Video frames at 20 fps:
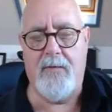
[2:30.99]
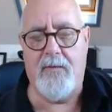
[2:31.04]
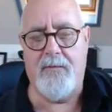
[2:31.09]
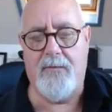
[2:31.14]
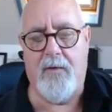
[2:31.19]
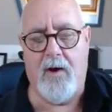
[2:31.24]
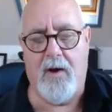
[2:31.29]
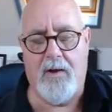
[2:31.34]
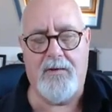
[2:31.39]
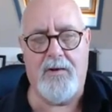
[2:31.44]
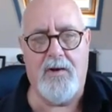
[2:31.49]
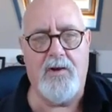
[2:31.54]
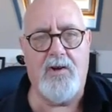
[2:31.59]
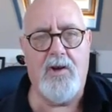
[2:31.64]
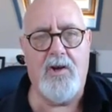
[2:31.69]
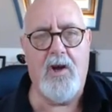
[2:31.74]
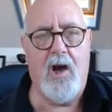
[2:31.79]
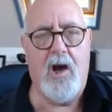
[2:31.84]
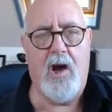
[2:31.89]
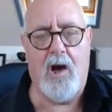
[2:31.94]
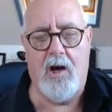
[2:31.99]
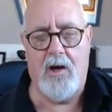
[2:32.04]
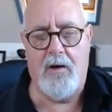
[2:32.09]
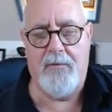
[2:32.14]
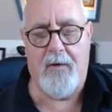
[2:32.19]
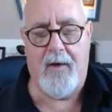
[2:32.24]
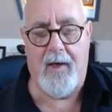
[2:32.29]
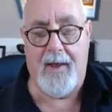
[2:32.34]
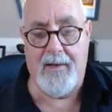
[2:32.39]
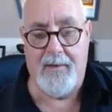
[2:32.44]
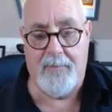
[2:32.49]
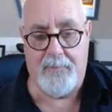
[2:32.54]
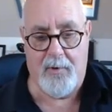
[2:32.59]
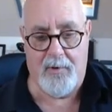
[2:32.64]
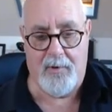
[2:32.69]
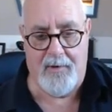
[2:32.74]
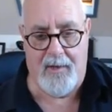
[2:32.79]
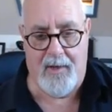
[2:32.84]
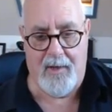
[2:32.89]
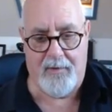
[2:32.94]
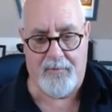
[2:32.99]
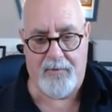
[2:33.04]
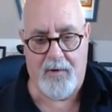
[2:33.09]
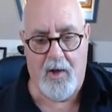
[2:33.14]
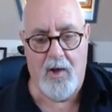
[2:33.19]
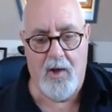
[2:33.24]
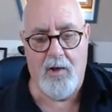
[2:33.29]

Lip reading: advantage over anybody else.